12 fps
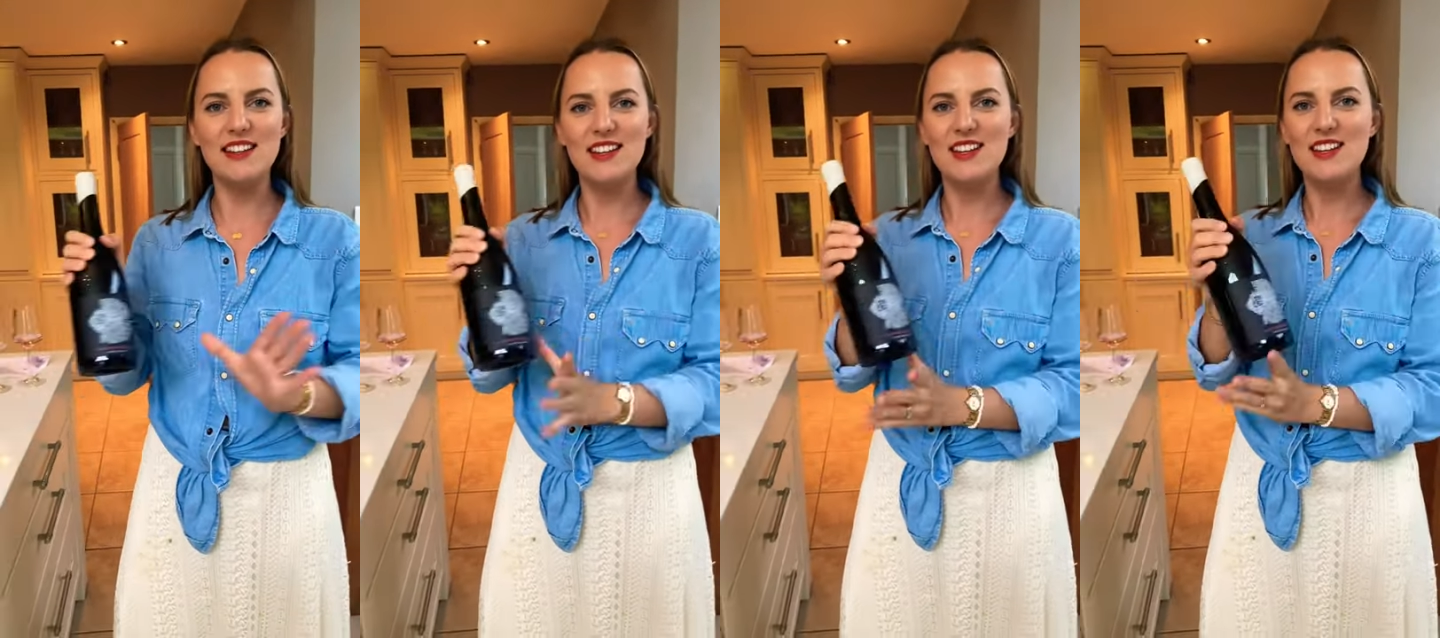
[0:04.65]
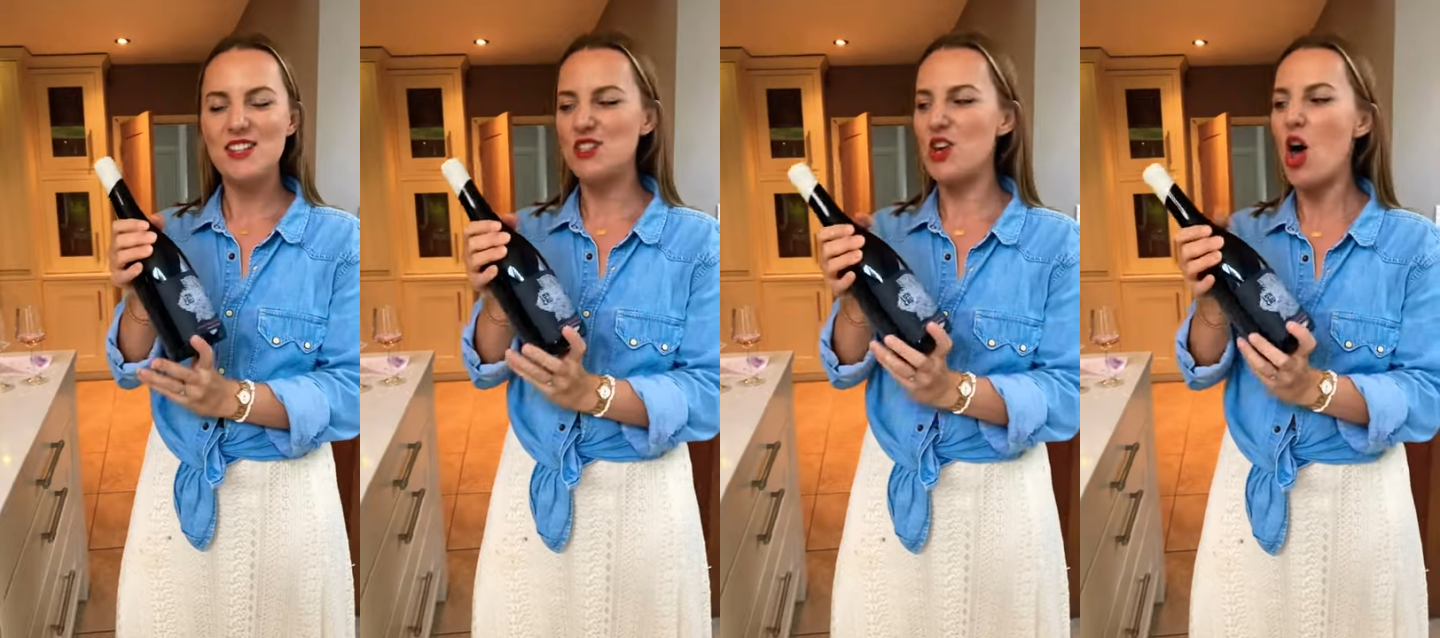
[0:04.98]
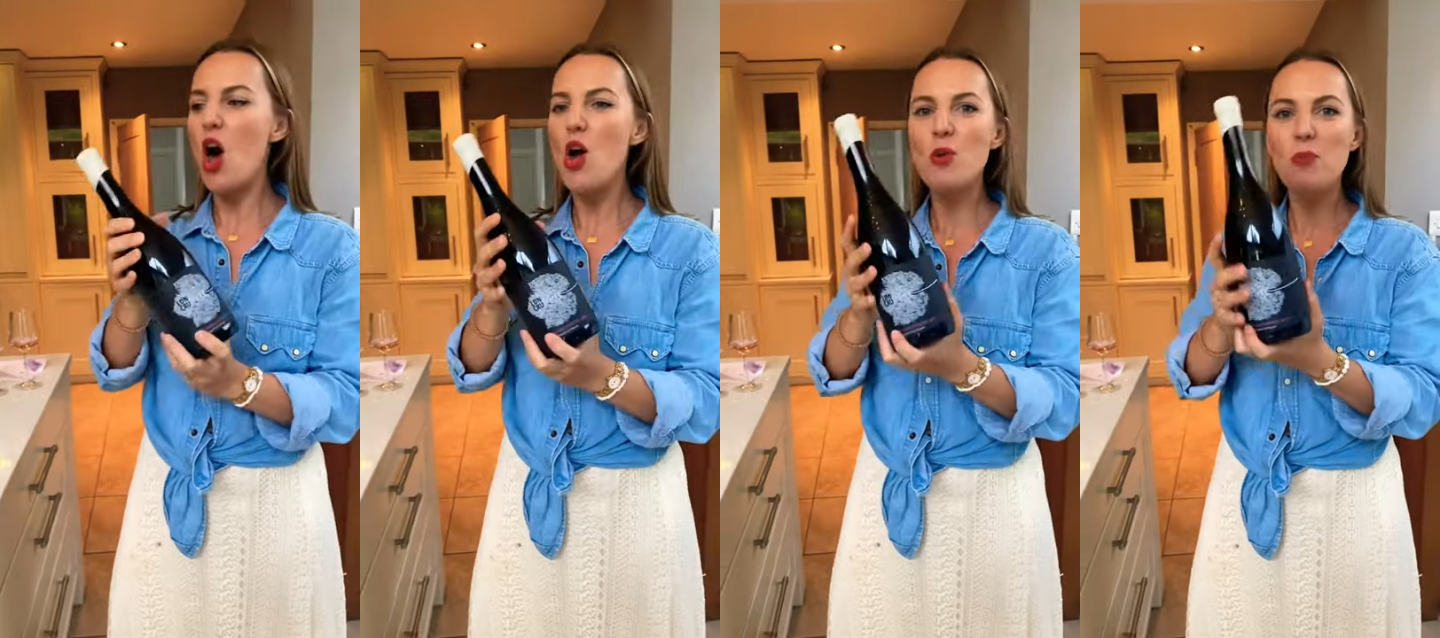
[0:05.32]
to
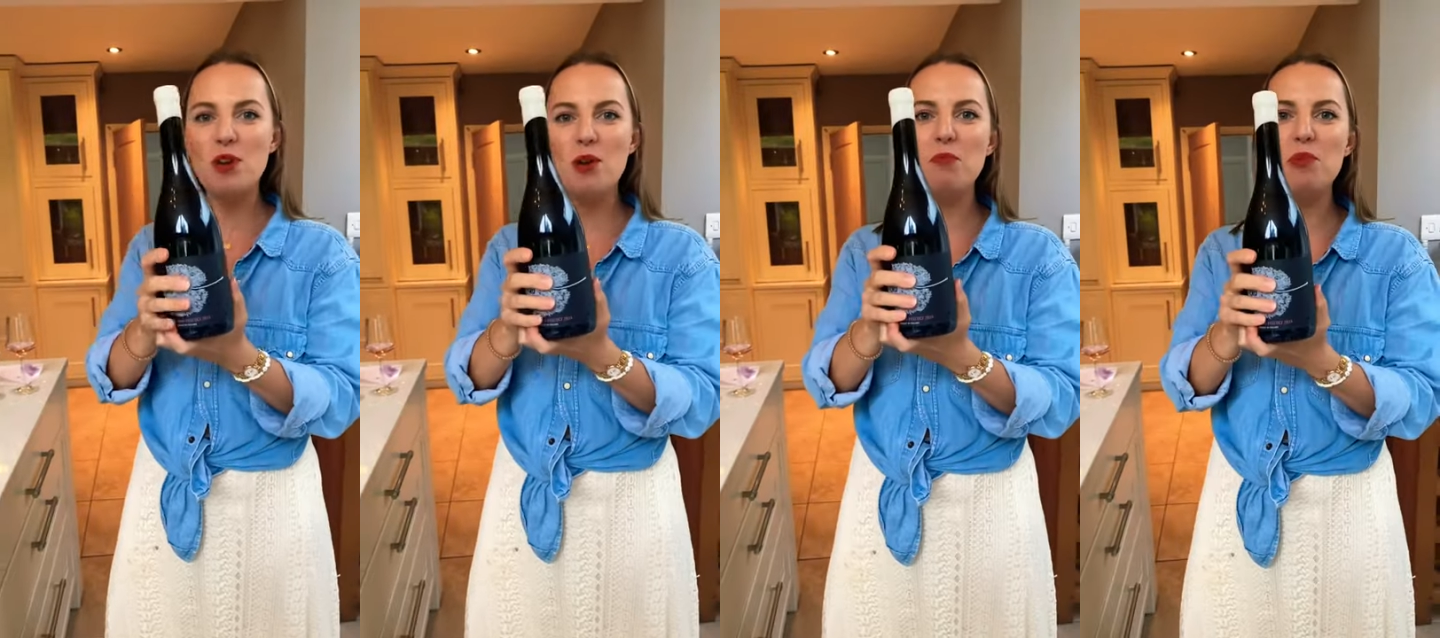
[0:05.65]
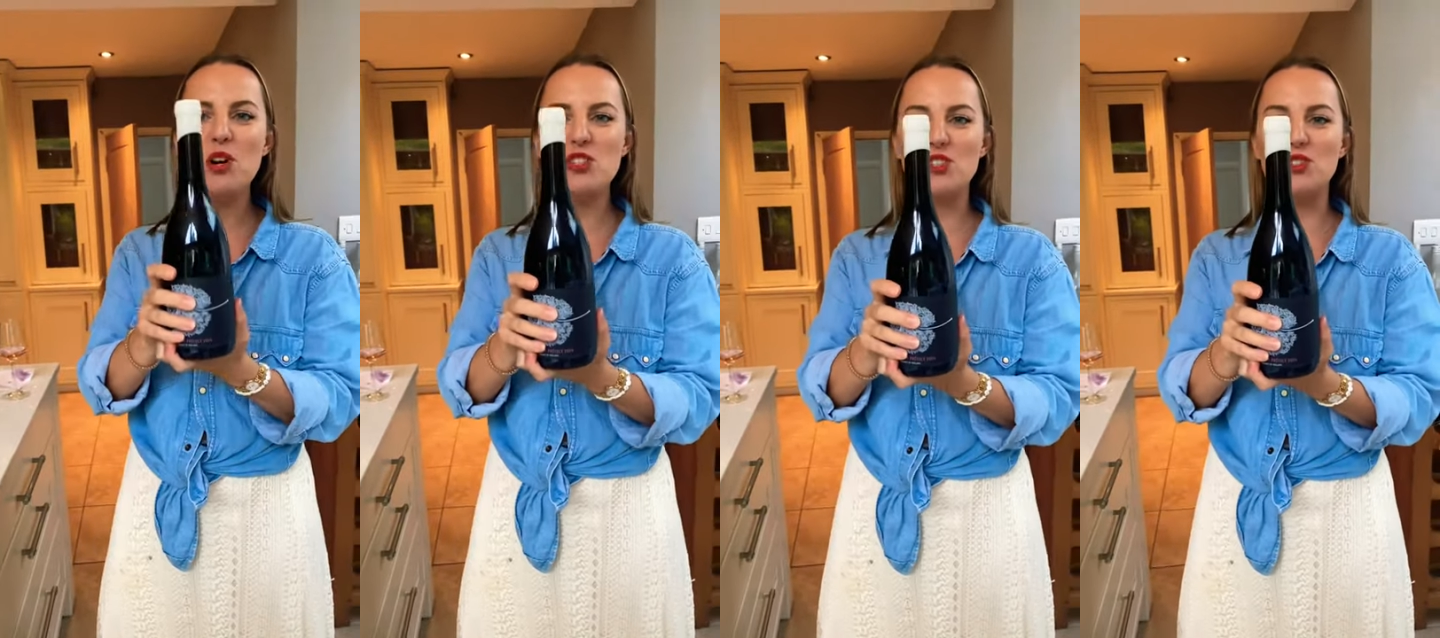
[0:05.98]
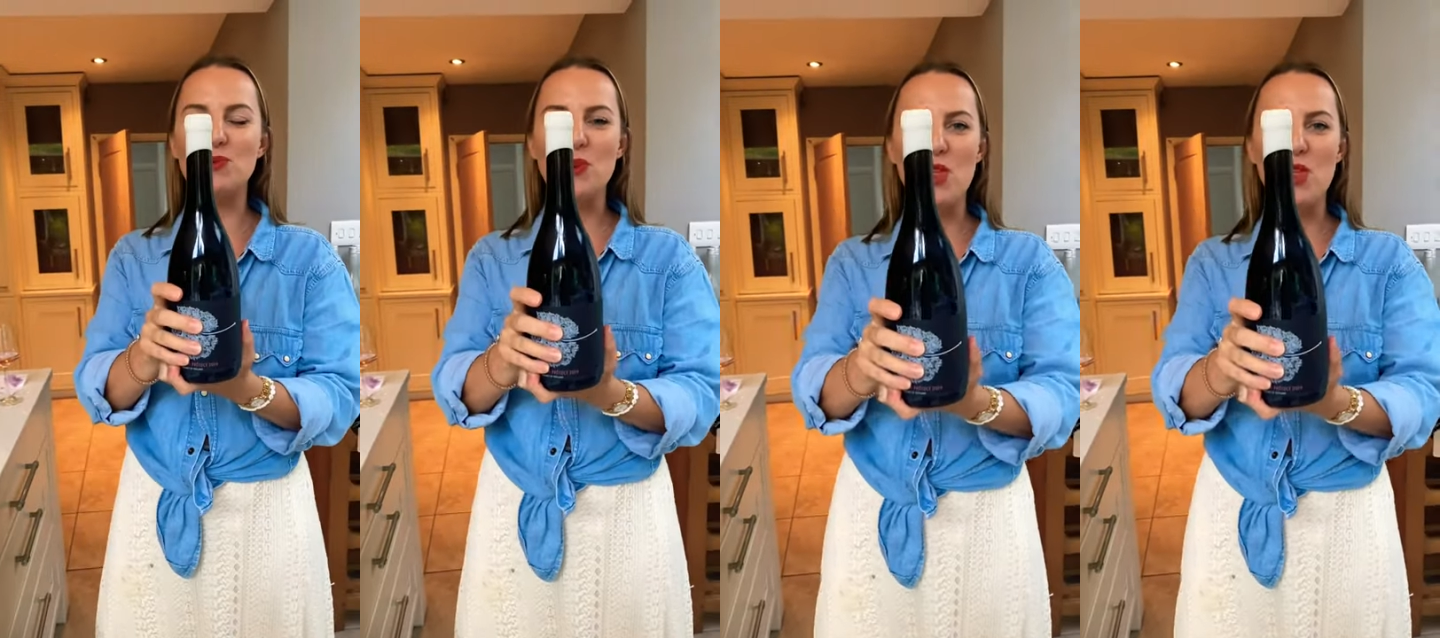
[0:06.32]
open a bottle with